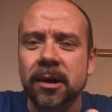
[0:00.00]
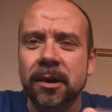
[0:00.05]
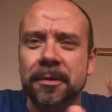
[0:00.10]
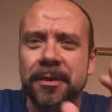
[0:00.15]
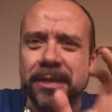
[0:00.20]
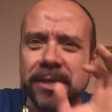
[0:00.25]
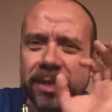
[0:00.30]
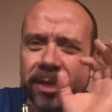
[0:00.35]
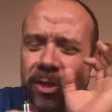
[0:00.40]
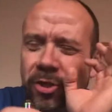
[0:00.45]

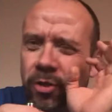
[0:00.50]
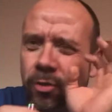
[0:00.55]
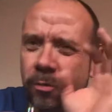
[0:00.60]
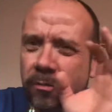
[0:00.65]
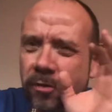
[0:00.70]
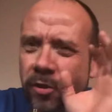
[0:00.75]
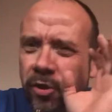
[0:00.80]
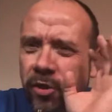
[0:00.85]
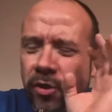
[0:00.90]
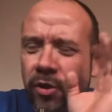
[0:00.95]
There's a sort
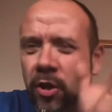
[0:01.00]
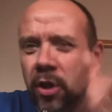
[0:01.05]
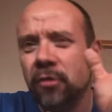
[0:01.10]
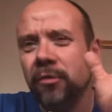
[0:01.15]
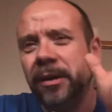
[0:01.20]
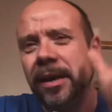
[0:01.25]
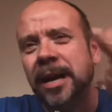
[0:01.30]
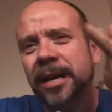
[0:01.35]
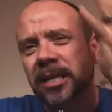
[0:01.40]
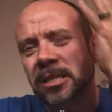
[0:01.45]
of
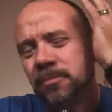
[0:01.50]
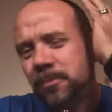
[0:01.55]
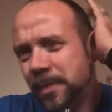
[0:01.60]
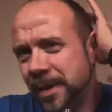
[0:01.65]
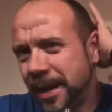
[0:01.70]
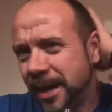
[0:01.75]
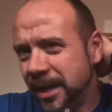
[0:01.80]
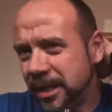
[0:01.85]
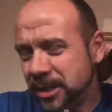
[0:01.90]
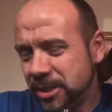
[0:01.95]
sugary
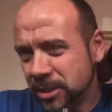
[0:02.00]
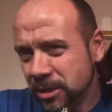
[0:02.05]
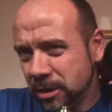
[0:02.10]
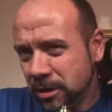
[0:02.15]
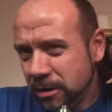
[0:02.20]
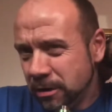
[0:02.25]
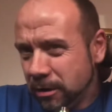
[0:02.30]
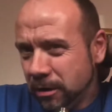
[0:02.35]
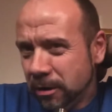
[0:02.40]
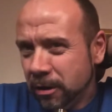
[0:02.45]
aspect
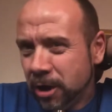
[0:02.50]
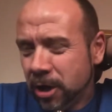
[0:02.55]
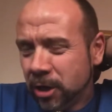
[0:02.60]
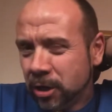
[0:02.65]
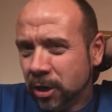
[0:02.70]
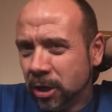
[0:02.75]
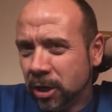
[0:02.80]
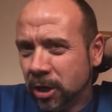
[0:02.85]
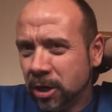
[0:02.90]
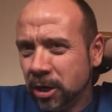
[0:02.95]

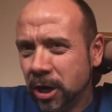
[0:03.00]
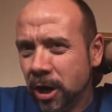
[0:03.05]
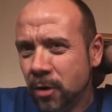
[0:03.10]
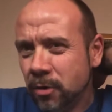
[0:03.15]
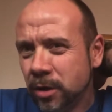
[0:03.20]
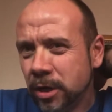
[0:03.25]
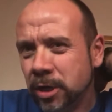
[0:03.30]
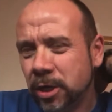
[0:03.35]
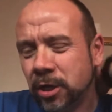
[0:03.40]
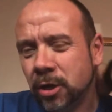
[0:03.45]
on
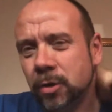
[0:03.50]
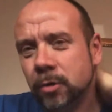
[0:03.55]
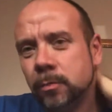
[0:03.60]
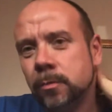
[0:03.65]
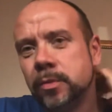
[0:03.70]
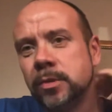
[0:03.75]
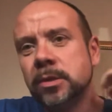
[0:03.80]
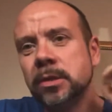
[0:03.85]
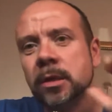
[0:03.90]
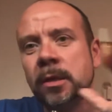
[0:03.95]
cola
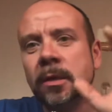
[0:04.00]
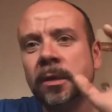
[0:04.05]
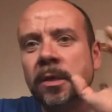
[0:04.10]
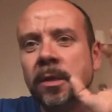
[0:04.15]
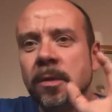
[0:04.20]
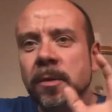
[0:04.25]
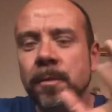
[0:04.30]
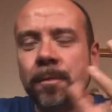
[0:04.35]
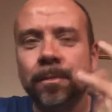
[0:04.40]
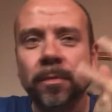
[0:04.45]
cubes,
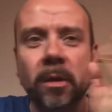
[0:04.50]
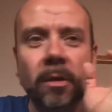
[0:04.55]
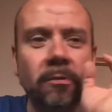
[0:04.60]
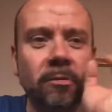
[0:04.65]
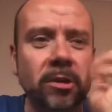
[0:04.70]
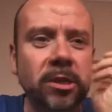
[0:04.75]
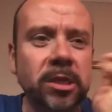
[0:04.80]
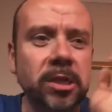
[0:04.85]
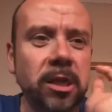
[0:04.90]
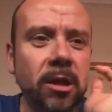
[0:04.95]

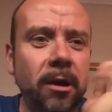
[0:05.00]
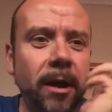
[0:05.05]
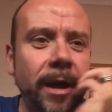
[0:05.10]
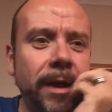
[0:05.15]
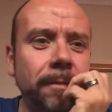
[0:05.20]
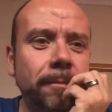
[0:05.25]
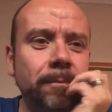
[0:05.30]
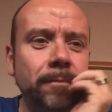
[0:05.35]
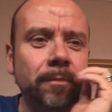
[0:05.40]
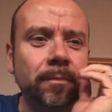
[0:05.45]
or a slight